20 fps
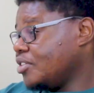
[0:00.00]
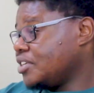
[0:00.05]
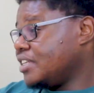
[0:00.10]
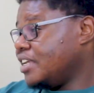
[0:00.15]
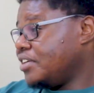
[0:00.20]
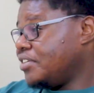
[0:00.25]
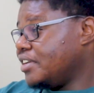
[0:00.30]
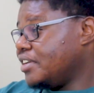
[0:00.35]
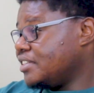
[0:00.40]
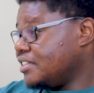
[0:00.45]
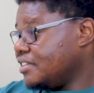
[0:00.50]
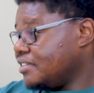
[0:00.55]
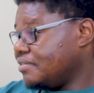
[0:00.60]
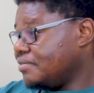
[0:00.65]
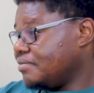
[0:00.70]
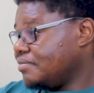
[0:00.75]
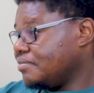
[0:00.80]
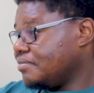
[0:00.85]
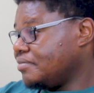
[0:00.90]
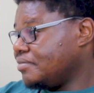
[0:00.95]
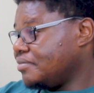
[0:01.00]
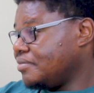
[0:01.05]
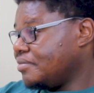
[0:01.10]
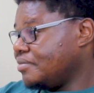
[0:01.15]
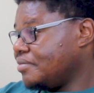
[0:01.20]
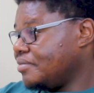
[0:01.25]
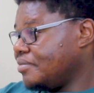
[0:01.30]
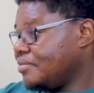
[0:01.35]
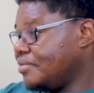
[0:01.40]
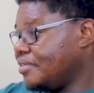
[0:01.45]
handwriting?
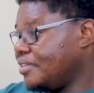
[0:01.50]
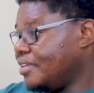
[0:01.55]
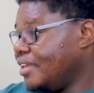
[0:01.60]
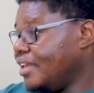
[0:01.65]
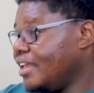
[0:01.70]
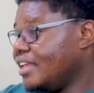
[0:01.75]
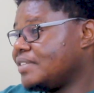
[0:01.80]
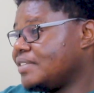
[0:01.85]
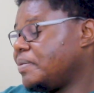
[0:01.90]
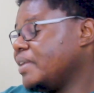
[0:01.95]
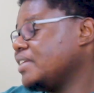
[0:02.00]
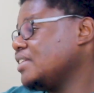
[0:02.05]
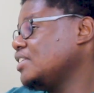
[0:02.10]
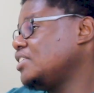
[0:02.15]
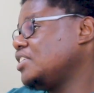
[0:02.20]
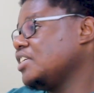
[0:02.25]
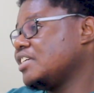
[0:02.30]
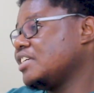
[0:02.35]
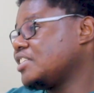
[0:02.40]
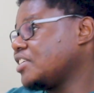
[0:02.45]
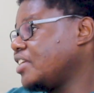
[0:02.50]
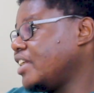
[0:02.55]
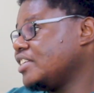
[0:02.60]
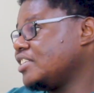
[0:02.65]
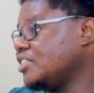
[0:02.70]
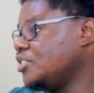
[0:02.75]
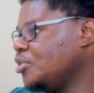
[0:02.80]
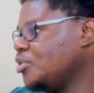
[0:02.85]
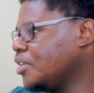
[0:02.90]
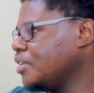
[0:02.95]
It's practically chicken
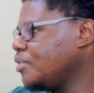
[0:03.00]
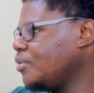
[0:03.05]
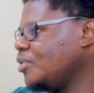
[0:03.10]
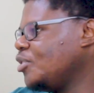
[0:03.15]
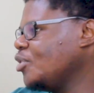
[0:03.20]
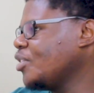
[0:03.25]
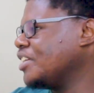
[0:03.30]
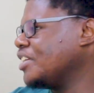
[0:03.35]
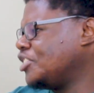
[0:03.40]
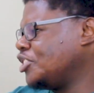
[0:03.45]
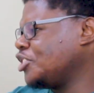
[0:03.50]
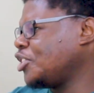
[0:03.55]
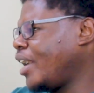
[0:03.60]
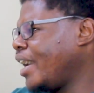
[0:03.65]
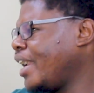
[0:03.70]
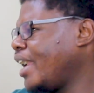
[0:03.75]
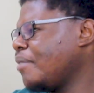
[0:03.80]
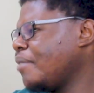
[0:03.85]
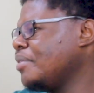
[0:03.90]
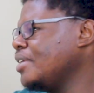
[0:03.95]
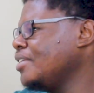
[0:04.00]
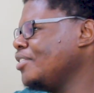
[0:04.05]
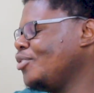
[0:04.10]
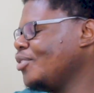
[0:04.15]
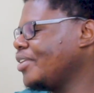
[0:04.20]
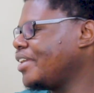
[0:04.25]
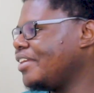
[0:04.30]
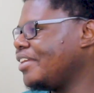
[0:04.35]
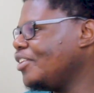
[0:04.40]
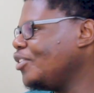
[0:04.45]
scratch. You can try. I mean, you
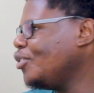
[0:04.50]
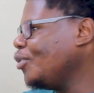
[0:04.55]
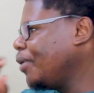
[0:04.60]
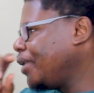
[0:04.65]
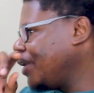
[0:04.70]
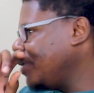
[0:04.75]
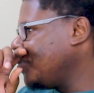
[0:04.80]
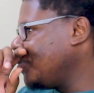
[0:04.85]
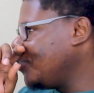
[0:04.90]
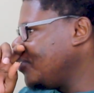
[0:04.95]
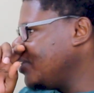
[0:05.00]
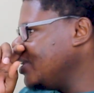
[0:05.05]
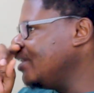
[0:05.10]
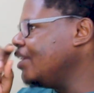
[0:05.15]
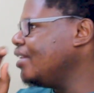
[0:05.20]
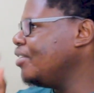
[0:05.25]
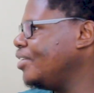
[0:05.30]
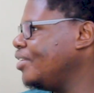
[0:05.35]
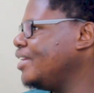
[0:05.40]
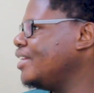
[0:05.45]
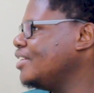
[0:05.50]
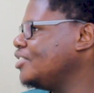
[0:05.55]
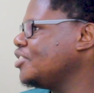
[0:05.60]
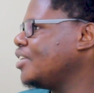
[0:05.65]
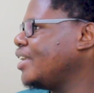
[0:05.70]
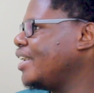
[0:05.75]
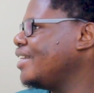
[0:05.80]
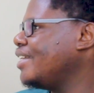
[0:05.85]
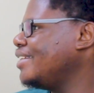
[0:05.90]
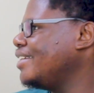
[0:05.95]
can really
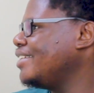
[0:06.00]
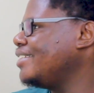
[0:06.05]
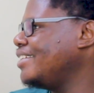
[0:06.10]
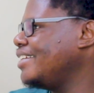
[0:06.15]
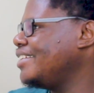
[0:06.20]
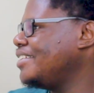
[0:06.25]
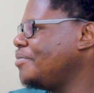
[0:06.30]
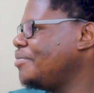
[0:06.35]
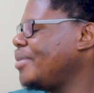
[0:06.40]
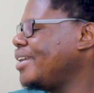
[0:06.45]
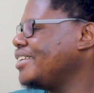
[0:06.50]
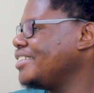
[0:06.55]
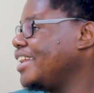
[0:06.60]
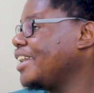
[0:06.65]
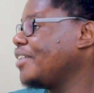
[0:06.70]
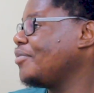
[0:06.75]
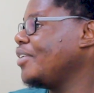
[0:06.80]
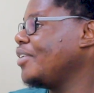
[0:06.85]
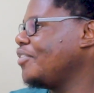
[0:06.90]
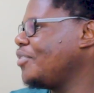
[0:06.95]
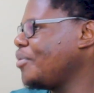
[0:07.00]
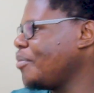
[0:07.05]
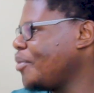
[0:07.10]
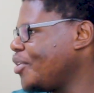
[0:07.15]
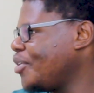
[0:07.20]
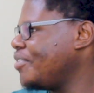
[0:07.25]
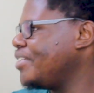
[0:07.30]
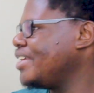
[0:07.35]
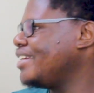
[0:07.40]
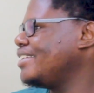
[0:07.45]
try and match. Like if you're
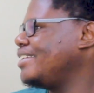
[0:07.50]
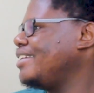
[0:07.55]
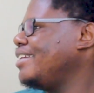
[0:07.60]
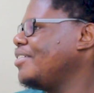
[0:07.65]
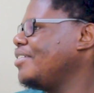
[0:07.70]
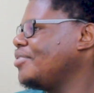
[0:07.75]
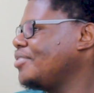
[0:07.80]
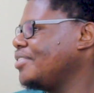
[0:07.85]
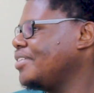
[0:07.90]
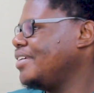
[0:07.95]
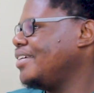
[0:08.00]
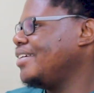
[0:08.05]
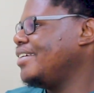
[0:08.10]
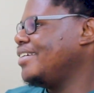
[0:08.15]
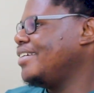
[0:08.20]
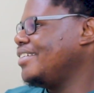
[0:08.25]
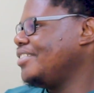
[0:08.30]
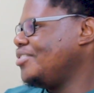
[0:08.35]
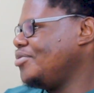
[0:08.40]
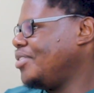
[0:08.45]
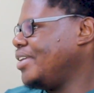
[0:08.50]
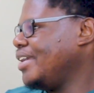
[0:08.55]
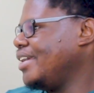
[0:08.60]
motivated enough, you can.